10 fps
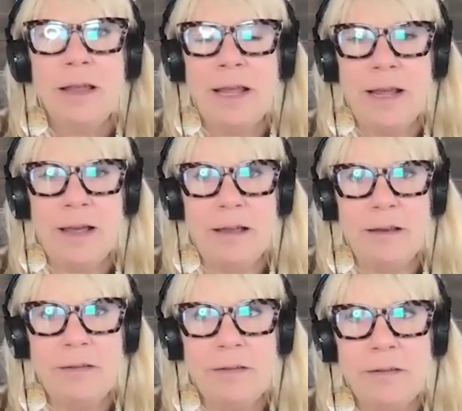
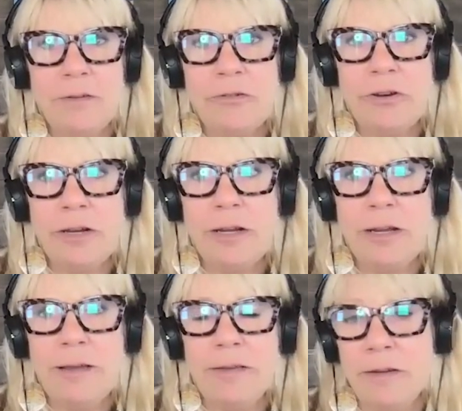And
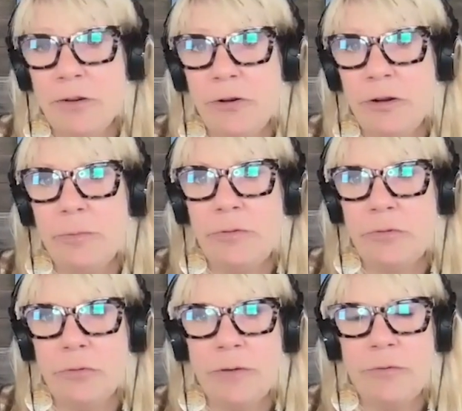she has an incredible
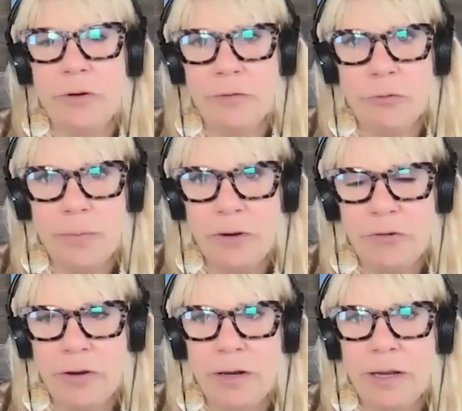story of
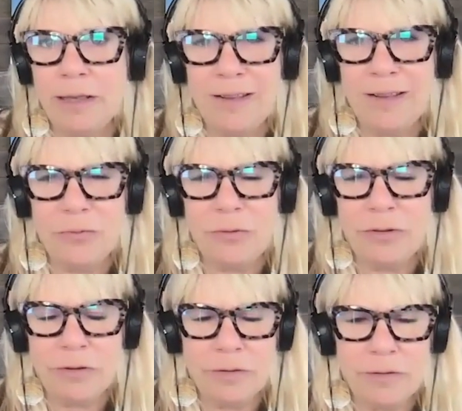transformation and lots of
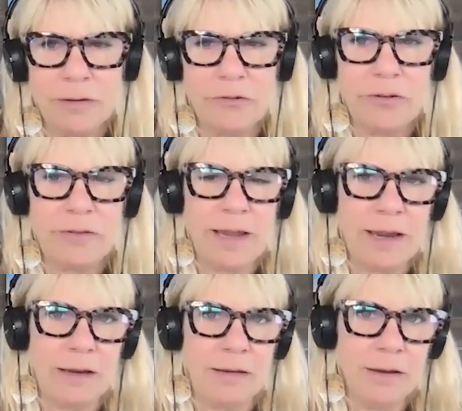results that she's
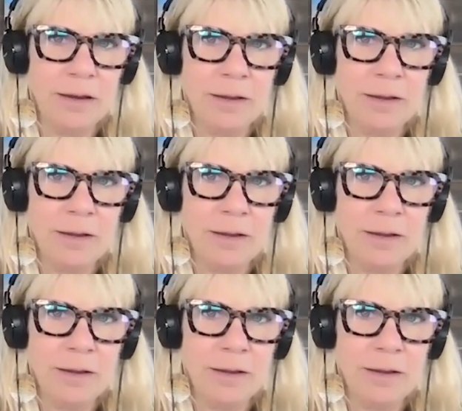gained